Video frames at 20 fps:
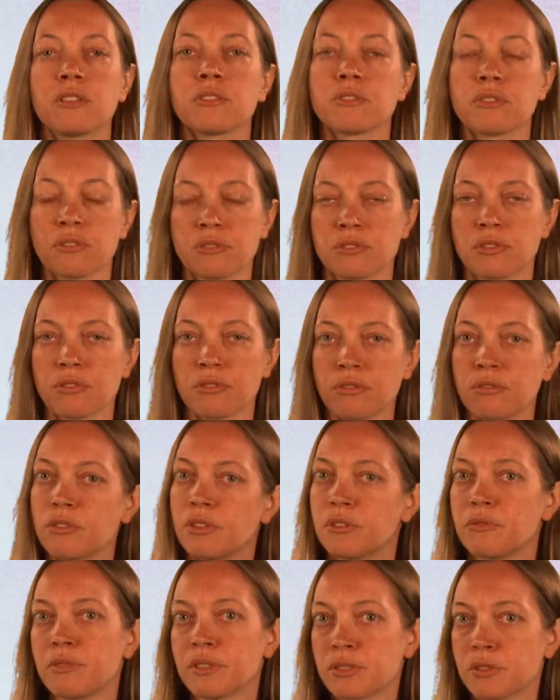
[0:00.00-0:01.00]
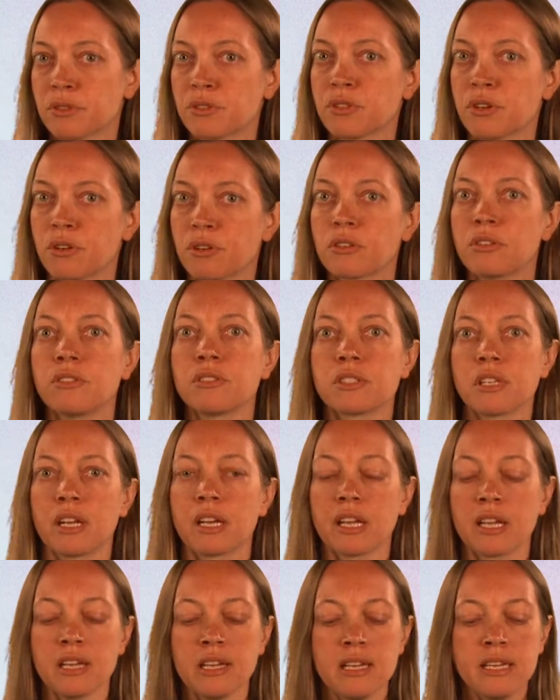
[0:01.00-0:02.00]
There's also good research articles on
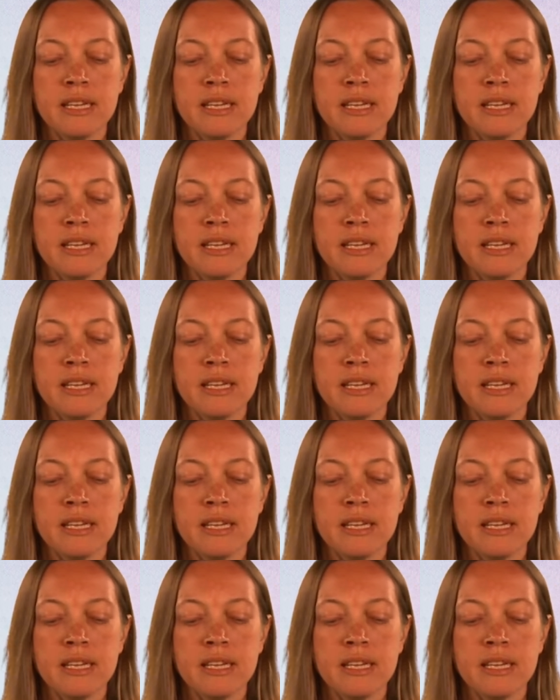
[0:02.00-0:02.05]
it.